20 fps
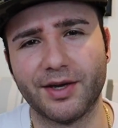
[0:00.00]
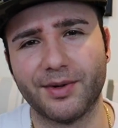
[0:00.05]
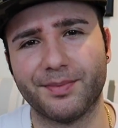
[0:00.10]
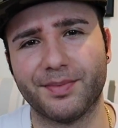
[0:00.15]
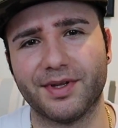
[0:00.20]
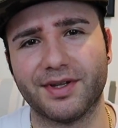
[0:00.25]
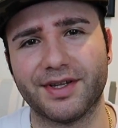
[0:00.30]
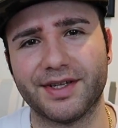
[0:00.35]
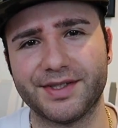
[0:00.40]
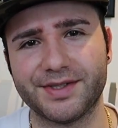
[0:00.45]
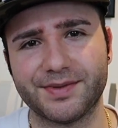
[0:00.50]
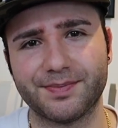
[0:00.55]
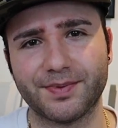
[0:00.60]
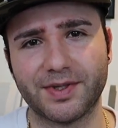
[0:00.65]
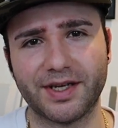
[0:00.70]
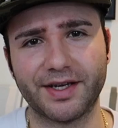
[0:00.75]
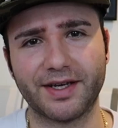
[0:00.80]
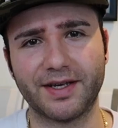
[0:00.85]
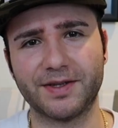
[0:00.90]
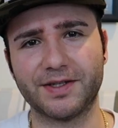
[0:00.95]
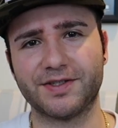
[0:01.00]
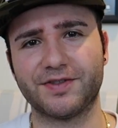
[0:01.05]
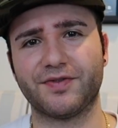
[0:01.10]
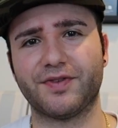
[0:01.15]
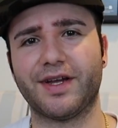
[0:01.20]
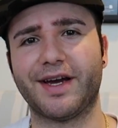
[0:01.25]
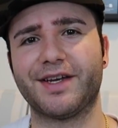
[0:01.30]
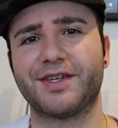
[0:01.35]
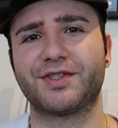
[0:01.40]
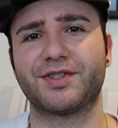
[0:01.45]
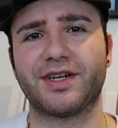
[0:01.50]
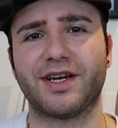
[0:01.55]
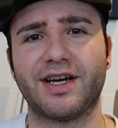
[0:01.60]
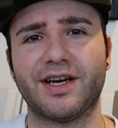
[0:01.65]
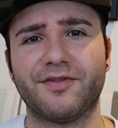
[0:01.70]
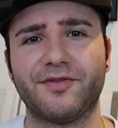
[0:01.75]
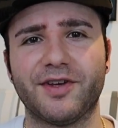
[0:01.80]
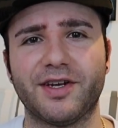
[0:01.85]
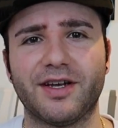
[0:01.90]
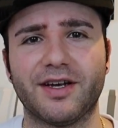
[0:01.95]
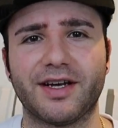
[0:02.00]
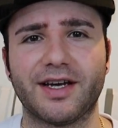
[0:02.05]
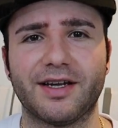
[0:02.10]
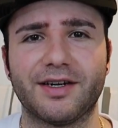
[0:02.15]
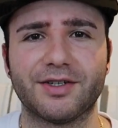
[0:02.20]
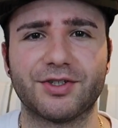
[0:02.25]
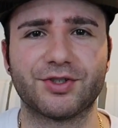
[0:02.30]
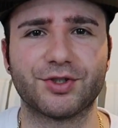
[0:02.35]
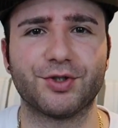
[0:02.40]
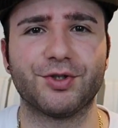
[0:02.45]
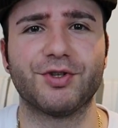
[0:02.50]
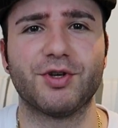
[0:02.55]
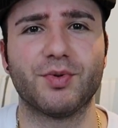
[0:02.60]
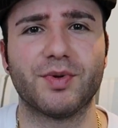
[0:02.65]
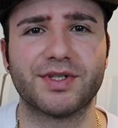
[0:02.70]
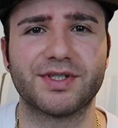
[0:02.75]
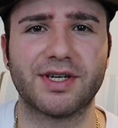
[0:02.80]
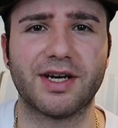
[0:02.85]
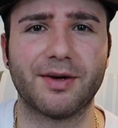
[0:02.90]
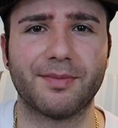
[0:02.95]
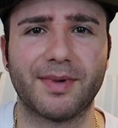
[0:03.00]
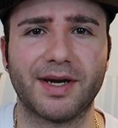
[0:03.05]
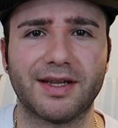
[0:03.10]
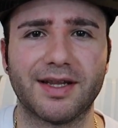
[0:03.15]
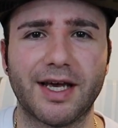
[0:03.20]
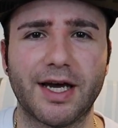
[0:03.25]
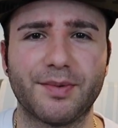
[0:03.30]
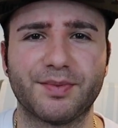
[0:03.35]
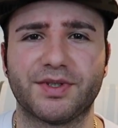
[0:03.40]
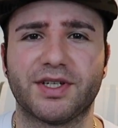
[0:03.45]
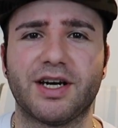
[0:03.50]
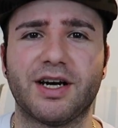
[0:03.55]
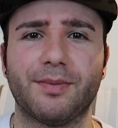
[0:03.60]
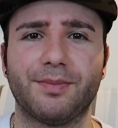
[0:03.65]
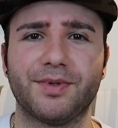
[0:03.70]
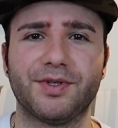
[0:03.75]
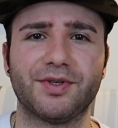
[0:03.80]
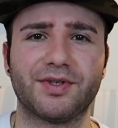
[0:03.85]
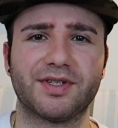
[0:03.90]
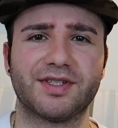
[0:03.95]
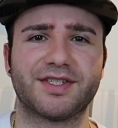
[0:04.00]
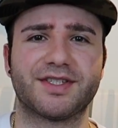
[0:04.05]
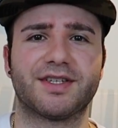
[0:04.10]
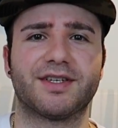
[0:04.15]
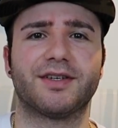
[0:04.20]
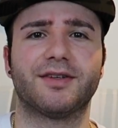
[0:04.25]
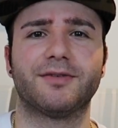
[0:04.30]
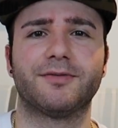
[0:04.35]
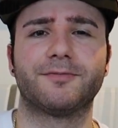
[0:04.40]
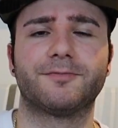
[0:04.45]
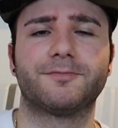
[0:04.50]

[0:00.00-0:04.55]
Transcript: But let's plug in this flash drive and I'll kind of show you what's on my laptop and you can see.